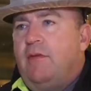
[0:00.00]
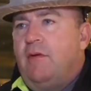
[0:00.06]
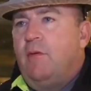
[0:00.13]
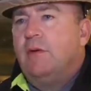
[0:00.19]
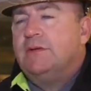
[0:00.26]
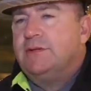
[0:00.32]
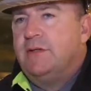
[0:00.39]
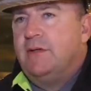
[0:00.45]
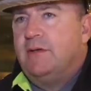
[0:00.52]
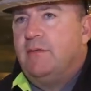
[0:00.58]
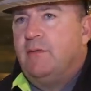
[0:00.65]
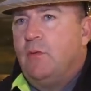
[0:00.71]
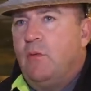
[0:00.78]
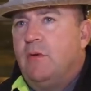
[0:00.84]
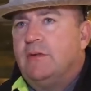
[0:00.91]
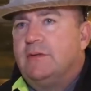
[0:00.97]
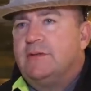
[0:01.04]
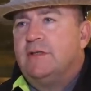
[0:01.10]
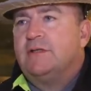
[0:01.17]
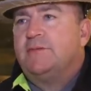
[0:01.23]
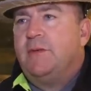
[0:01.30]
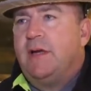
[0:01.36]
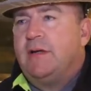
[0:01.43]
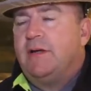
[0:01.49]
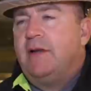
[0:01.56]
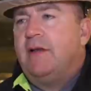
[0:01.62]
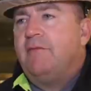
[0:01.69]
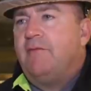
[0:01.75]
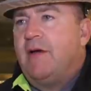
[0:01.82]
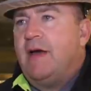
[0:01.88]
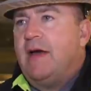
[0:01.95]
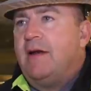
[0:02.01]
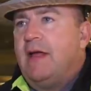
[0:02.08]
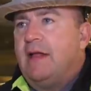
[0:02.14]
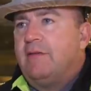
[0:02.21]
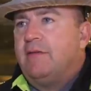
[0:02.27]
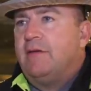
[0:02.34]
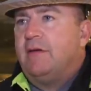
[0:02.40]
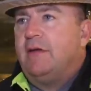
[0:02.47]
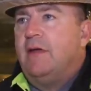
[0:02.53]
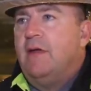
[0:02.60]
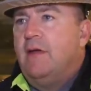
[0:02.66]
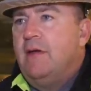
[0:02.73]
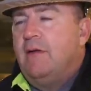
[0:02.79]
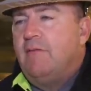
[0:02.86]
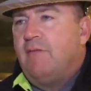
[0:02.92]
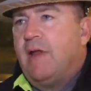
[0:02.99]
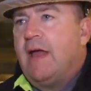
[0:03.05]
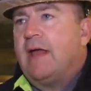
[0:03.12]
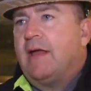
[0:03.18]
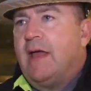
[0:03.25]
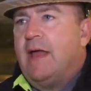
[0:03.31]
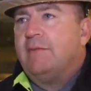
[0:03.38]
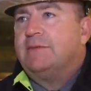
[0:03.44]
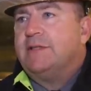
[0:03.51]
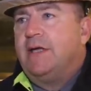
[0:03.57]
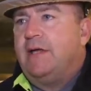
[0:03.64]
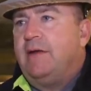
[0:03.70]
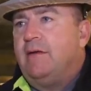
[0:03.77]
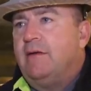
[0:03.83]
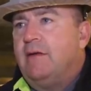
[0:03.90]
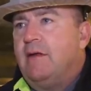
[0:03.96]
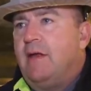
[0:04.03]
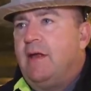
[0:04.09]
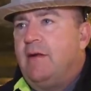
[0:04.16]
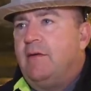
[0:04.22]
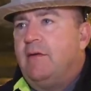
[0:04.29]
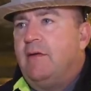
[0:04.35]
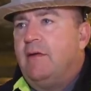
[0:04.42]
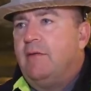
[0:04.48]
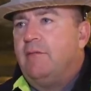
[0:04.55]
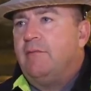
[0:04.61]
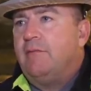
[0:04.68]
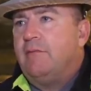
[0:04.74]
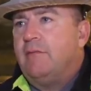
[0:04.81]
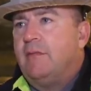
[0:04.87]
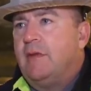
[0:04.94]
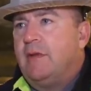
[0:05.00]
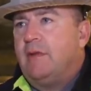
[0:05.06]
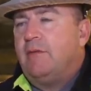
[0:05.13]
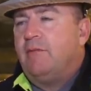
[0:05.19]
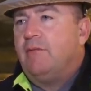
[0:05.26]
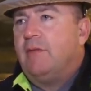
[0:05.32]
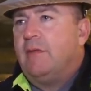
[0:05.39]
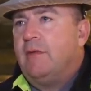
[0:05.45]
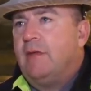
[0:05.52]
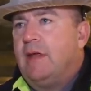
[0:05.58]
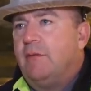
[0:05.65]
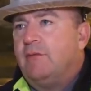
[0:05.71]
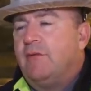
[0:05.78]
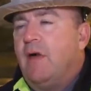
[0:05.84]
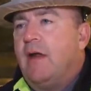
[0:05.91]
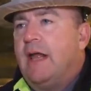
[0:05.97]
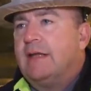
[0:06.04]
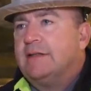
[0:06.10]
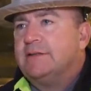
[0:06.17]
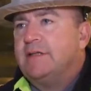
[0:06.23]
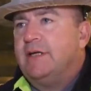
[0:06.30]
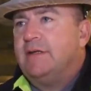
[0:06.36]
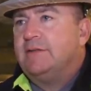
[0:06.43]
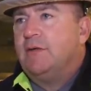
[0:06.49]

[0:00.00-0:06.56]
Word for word: There was a one suspect identified at the Flat Gap scene, and uh, the, he was not at the scene,